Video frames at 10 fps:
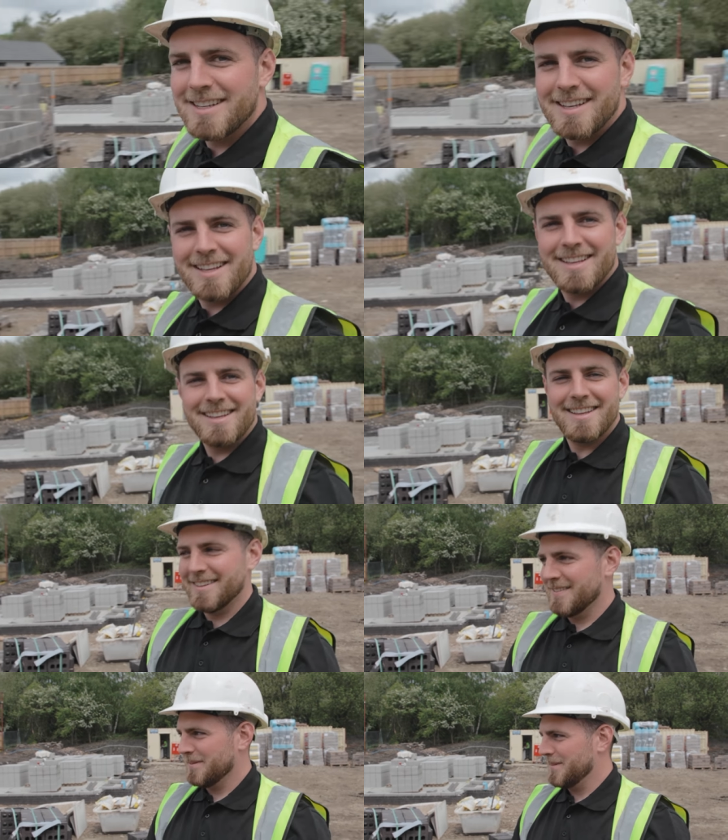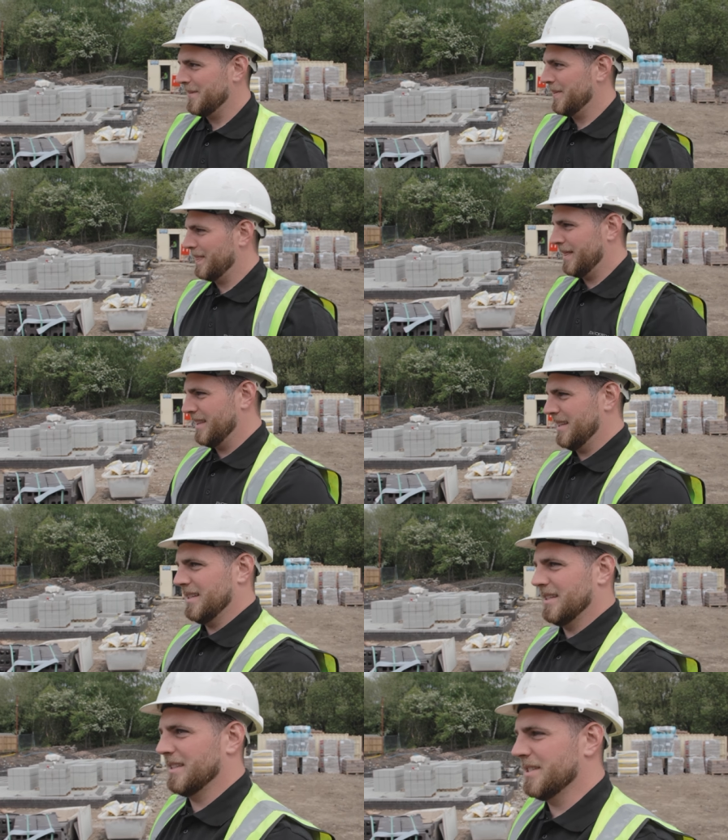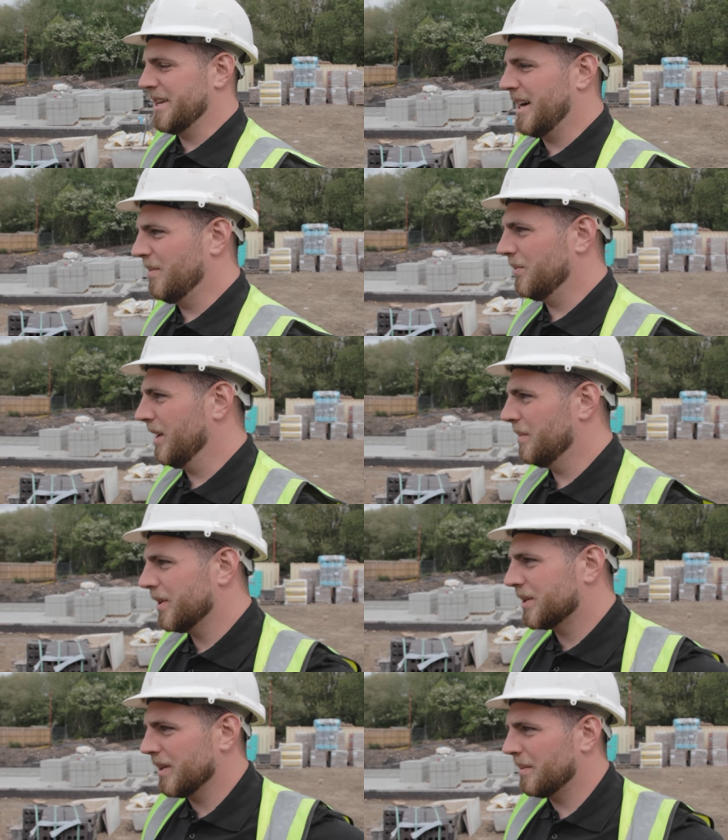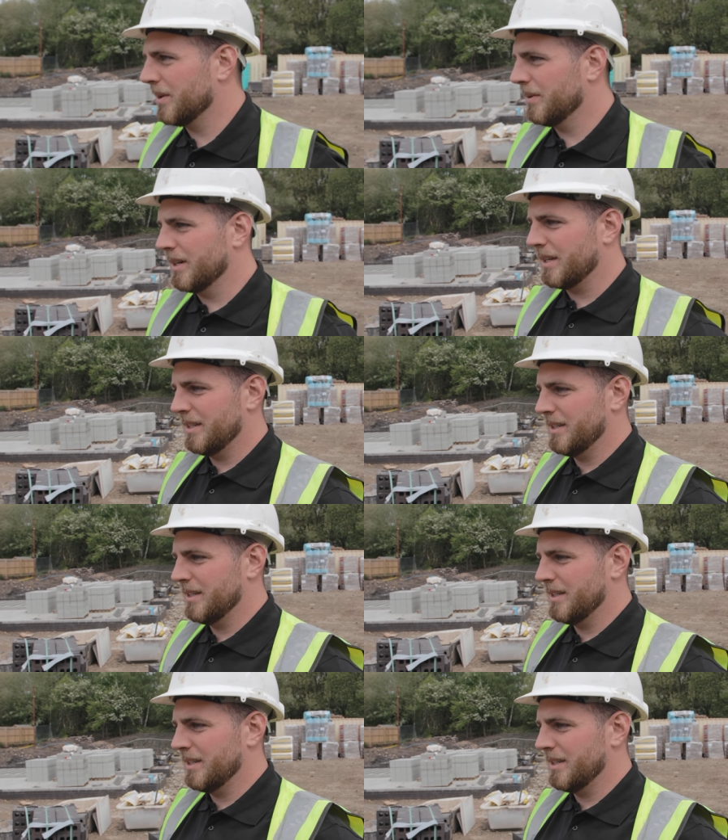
you're impressed by his brickwork, aren't you? Yeah, I'm well impressed with that brickwork.